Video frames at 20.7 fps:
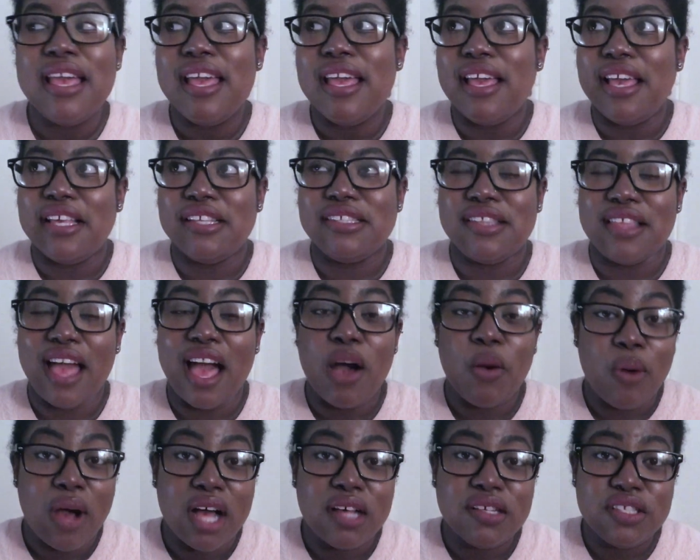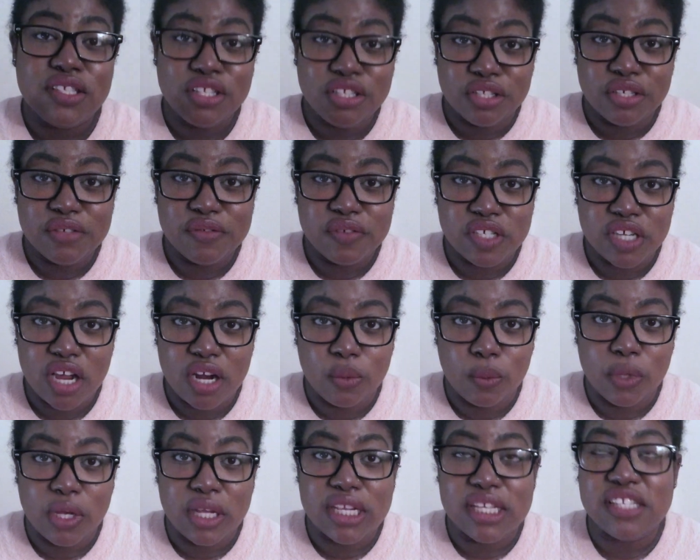is that whilst the Louis Vuitton
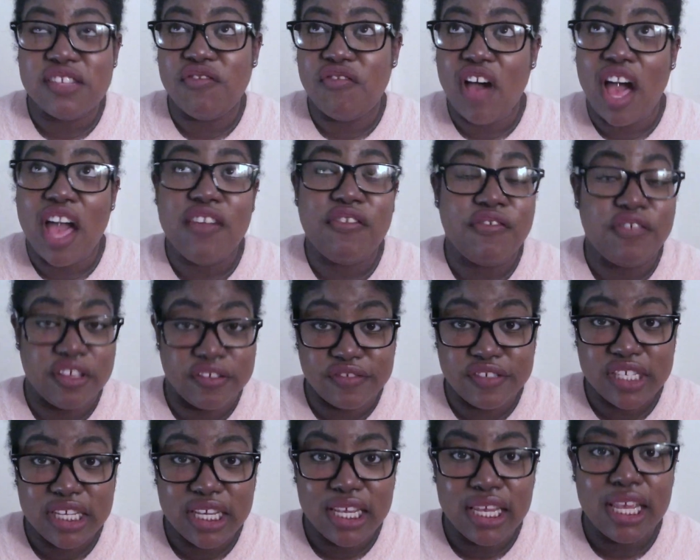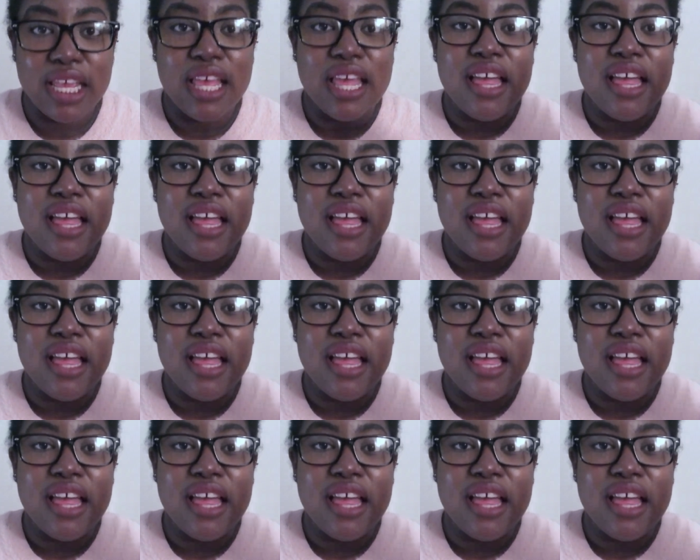one is $550,